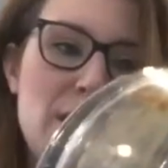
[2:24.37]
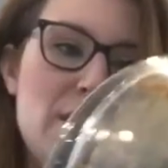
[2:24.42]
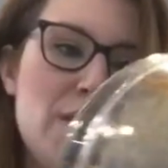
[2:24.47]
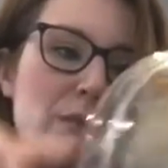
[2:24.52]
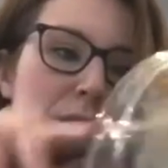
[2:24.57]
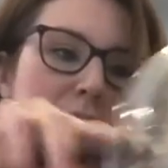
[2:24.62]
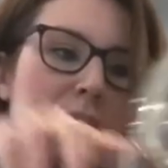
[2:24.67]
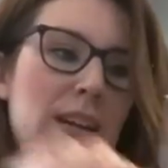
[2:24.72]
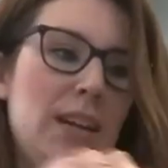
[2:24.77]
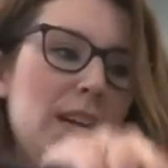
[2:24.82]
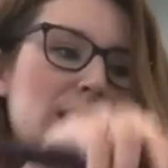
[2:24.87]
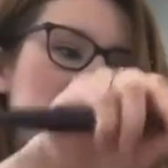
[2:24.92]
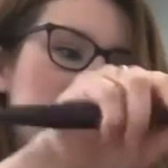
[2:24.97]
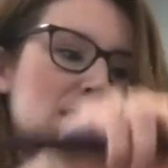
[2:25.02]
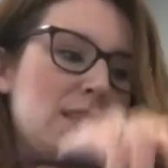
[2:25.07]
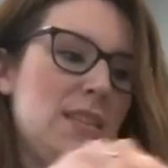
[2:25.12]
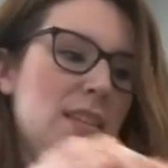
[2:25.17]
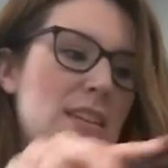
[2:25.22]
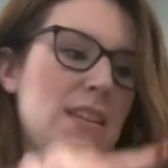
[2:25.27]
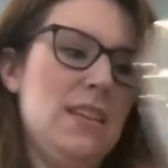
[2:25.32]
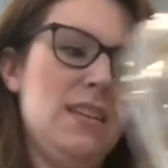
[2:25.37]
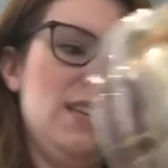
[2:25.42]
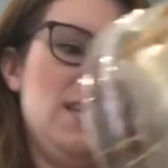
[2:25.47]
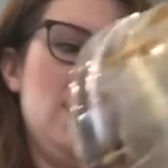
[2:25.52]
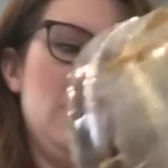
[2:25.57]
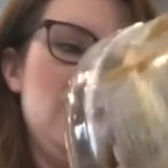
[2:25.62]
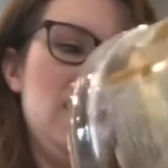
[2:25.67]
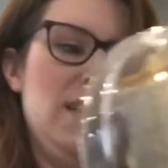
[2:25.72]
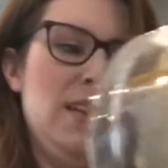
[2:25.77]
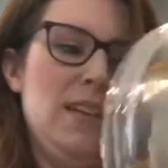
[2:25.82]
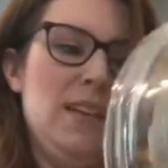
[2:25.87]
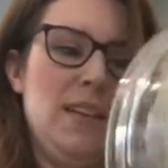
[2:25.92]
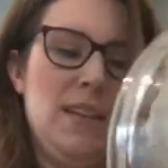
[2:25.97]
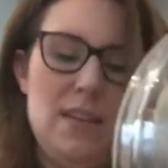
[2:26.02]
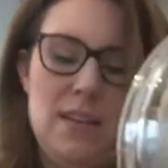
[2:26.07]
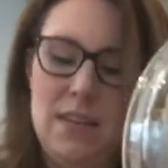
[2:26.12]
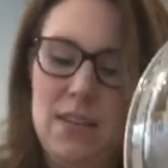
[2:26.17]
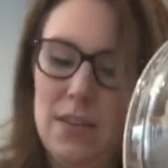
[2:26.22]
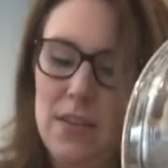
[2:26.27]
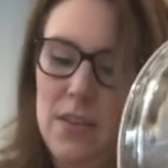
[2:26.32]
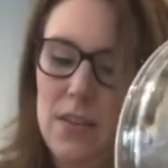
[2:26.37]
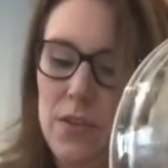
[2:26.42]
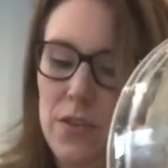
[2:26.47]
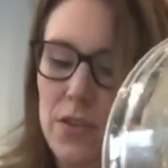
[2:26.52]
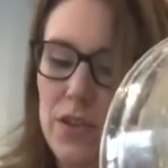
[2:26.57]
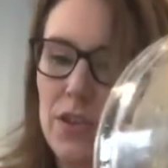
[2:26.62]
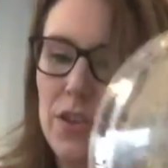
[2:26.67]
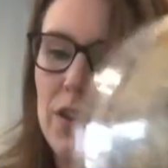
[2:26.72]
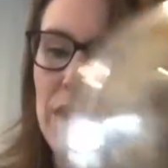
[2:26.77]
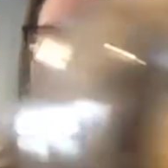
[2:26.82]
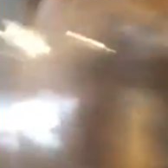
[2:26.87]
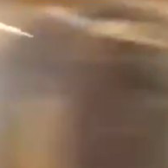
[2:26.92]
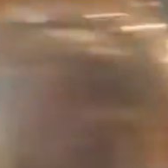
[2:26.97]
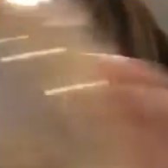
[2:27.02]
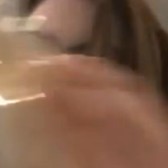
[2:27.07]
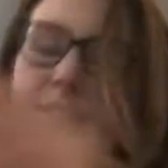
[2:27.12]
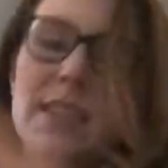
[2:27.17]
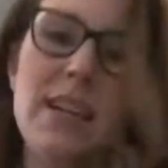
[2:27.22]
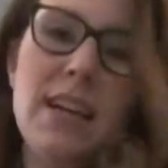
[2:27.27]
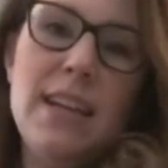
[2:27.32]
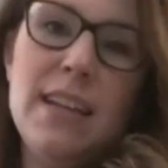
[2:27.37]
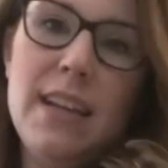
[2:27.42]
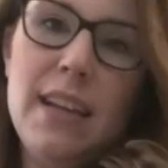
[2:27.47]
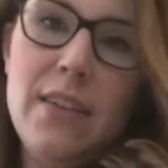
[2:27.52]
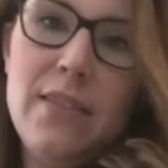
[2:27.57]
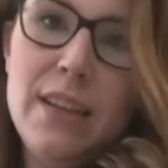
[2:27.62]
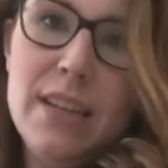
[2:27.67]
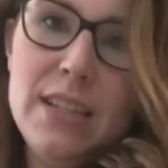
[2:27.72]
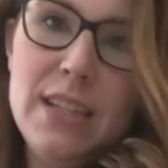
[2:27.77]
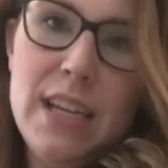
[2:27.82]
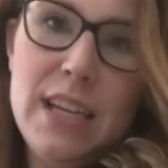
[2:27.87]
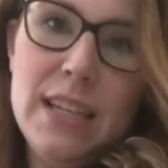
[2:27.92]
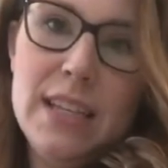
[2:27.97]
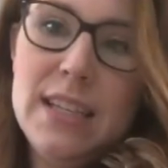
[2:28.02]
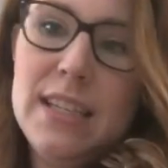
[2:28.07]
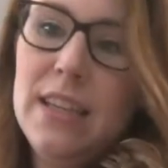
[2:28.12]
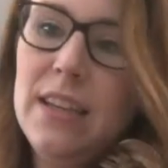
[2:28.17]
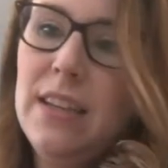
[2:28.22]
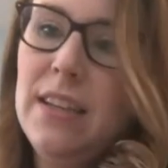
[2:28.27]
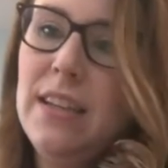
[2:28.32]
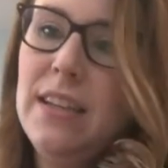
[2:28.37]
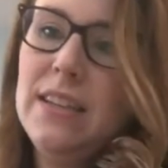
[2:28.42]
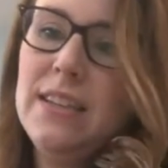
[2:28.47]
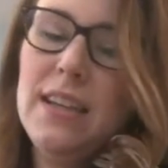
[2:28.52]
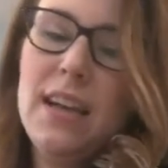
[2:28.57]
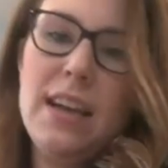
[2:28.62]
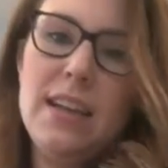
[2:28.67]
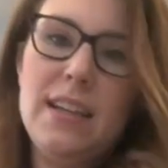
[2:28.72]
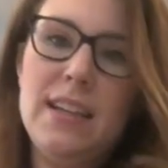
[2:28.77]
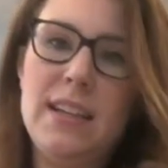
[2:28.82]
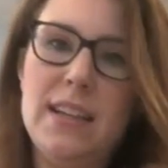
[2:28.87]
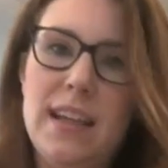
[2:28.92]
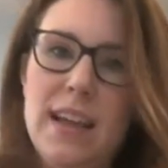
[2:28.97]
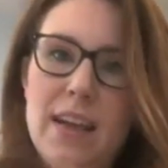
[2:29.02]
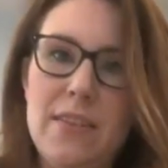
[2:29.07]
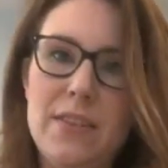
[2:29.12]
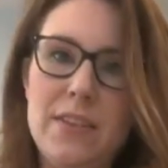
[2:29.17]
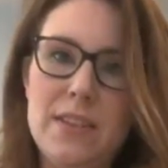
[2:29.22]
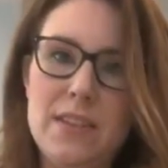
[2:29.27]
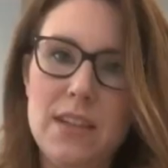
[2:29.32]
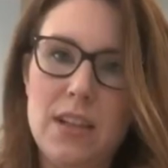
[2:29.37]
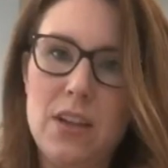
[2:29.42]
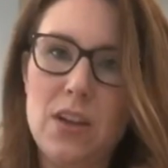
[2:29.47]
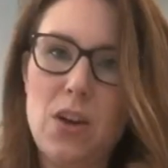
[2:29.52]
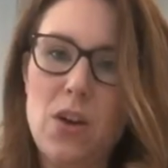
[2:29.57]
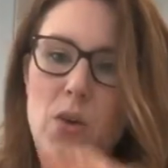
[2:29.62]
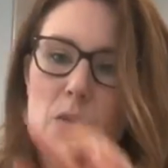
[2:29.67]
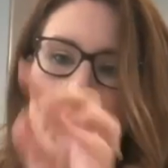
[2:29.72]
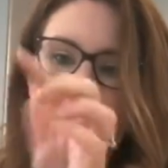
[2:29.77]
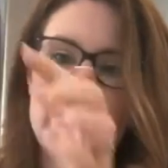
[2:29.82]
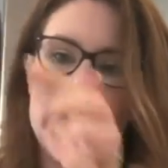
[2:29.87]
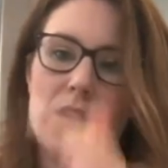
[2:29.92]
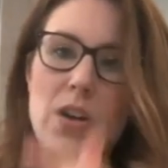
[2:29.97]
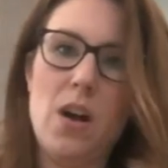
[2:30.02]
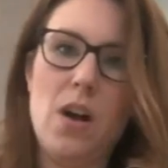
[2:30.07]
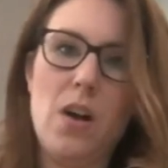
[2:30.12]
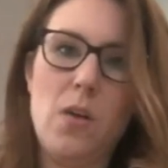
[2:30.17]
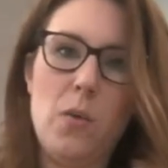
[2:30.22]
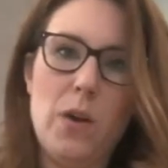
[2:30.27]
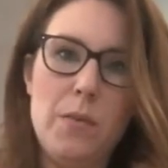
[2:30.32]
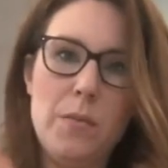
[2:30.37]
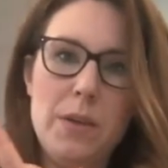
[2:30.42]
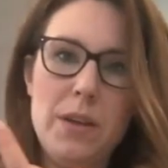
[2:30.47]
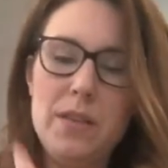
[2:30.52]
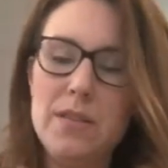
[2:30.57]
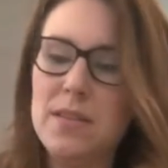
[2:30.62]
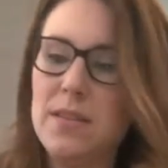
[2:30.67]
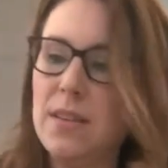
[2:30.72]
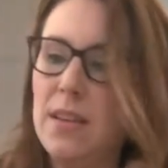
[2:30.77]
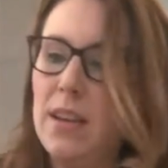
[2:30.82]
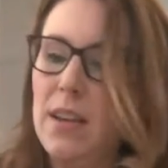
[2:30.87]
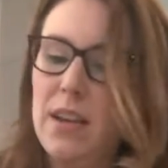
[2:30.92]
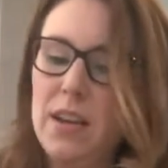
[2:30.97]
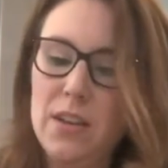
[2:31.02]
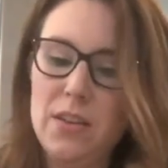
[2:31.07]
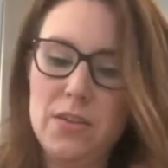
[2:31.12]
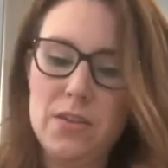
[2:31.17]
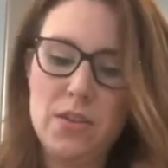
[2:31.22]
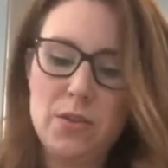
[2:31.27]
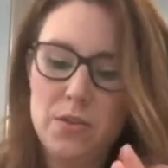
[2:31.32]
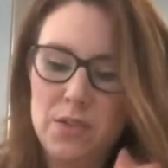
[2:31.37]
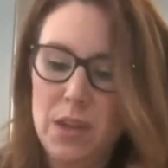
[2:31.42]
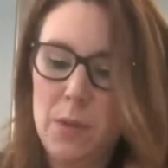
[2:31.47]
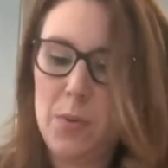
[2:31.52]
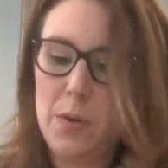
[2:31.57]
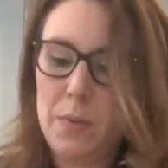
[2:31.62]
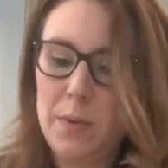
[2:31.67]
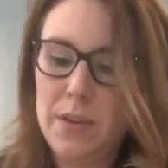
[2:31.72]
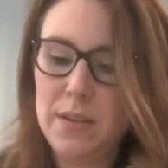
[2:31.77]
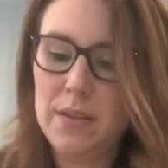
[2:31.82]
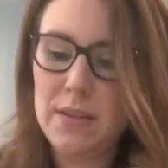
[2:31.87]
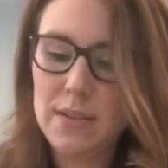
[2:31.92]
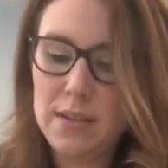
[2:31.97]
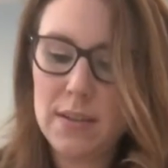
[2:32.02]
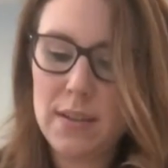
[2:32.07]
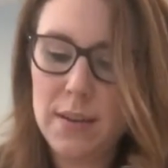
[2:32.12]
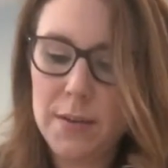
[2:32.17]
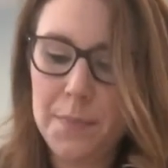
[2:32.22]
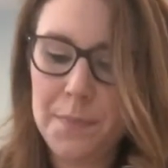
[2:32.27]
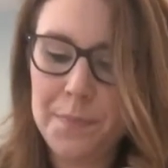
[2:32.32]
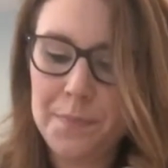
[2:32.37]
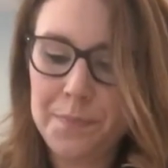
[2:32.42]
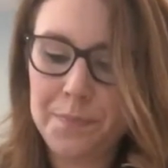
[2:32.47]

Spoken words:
They're really nice because they're sturdy on the inside. They have like stainless steel on the inside, and then they have the silicone, which is all one piece. There's no separate pieces in there.